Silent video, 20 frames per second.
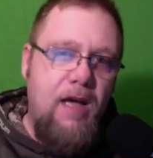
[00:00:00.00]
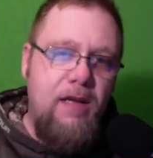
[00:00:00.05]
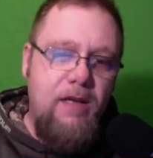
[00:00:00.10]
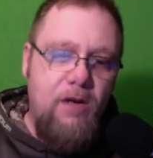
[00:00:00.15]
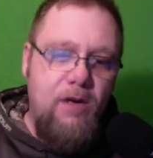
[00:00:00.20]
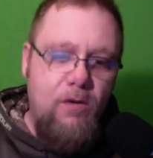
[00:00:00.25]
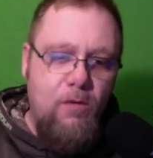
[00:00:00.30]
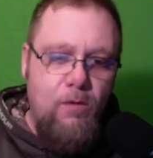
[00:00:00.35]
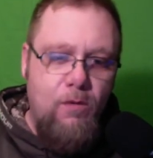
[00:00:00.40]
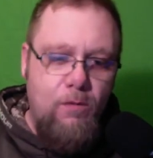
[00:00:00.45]
you
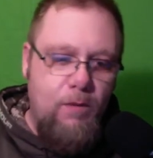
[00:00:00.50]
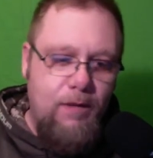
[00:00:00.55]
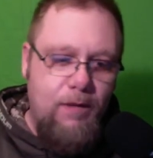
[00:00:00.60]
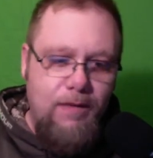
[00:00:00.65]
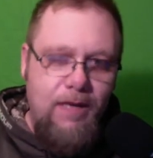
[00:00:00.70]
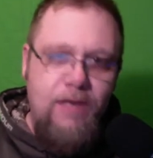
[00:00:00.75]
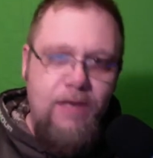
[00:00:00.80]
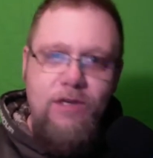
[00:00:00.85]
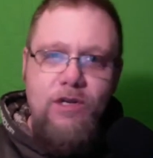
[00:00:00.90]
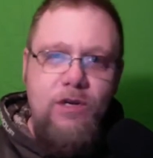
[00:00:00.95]
know, or what
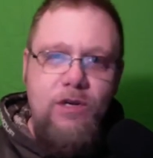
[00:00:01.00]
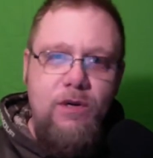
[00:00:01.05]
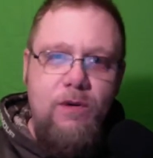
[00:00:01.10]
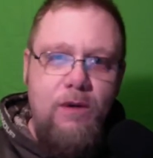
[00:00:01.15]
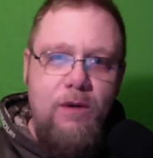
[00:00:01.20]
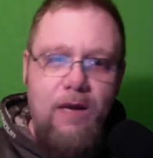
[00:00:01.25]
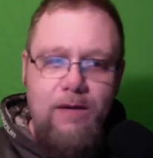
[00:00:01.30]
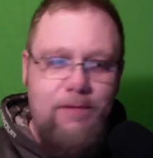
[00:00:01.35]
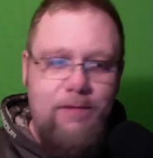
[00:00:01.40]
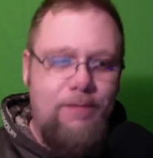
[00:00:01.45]
they do, or
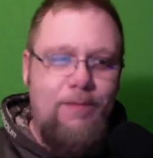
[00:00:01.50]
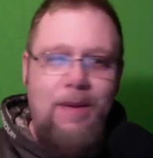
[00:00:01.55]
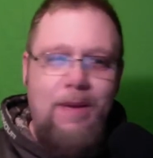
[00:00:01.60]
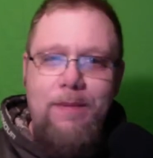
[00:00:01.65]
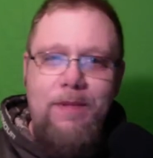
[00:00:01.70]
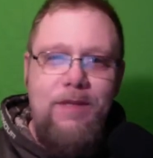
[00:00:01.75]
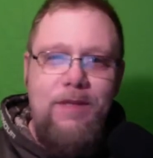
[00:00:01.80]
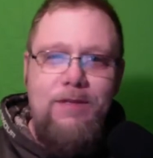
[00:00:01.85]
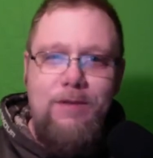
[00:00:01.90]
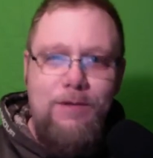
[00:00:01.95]
I don't know,
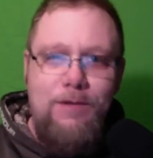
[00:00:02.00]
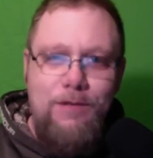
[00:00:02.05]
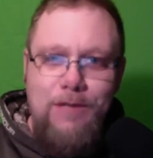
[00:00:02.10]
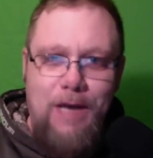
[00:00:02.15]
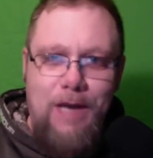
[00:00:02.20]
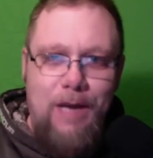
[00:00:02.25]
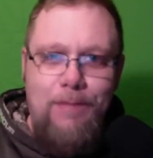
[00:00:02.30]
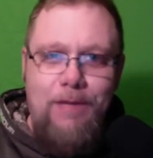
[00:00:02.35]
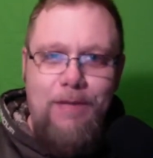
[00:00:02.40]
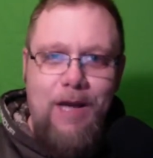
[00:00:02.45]
maybe that's their
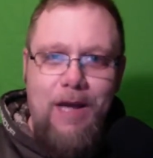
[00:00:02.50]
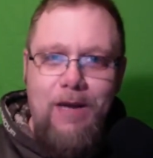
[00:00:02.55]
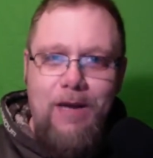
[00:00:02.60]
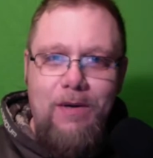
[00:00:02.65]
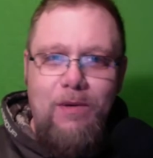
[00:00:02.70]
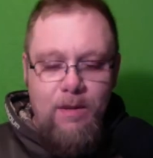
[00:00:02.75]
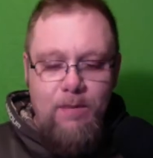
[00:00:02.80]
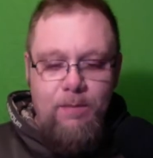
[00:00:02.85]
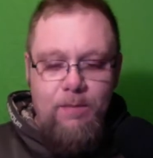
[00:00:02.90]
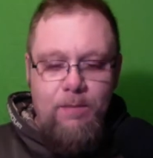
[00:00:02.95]
job
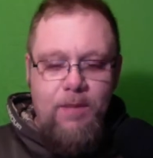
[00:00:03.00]
title.